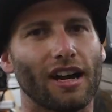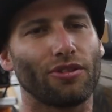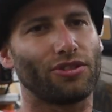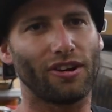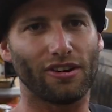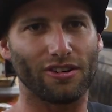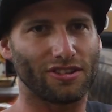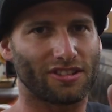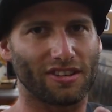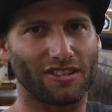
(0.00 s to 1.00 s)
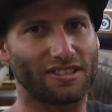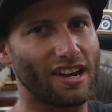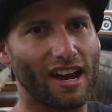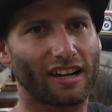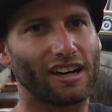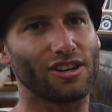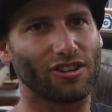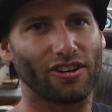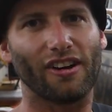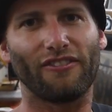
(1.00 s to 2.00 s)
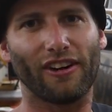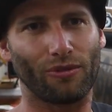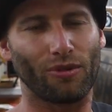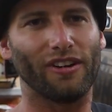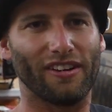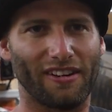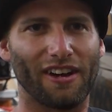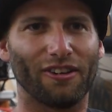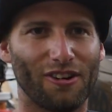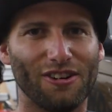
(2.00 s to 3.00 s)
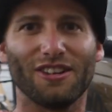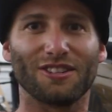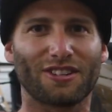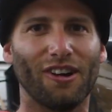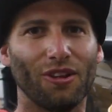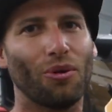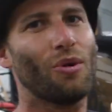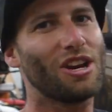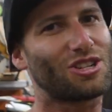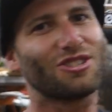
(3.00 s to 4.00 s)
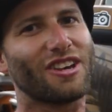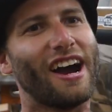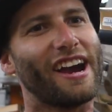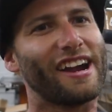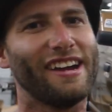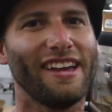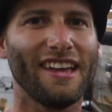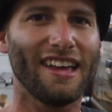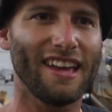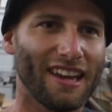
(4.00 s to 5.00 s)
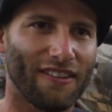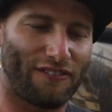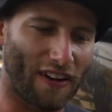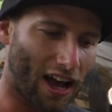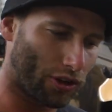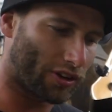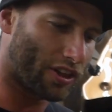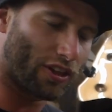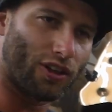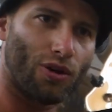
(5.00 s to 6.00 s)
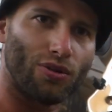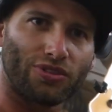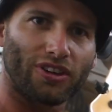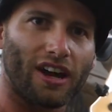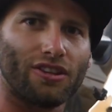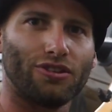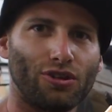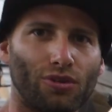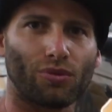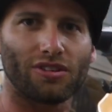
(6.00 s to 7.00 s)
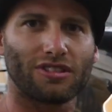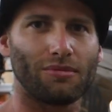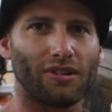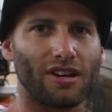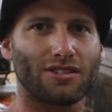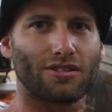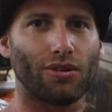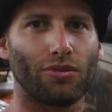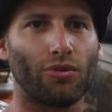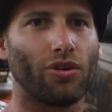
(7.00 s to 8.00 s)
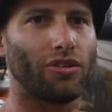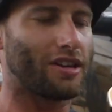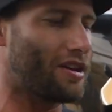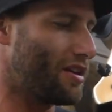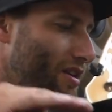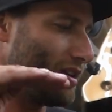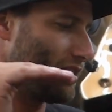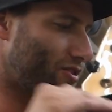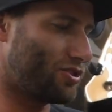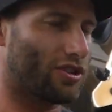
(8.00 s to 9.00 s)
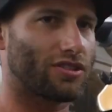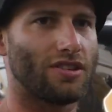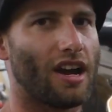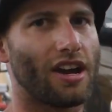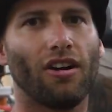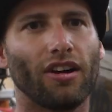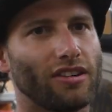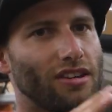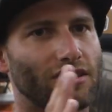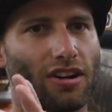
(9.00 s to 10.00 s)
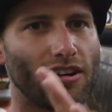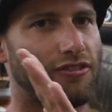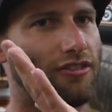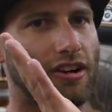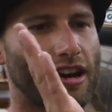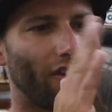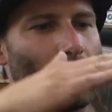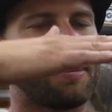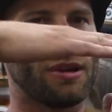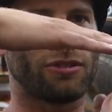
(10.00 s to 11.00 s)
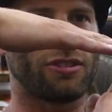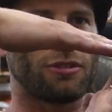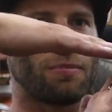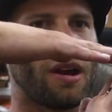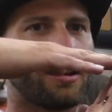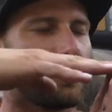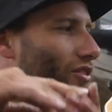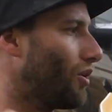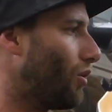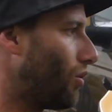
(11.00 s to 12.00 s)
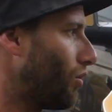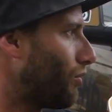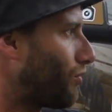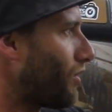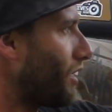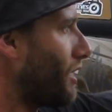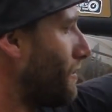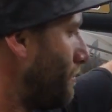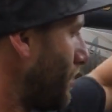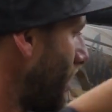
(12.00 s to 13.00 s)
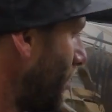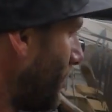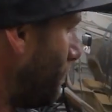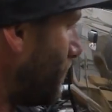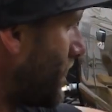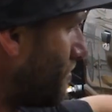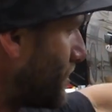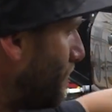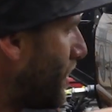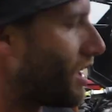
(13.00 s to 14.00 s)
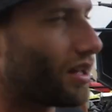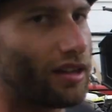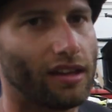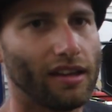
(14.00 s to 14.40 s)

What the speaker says: Out there, they stack on each other. I found what I learned is called a witch's eye. Following on the low side of the dune where it seemed nice, slow, and rolly. I hung the entire front end up. It was suspended, the whole front end bent, the beams bent.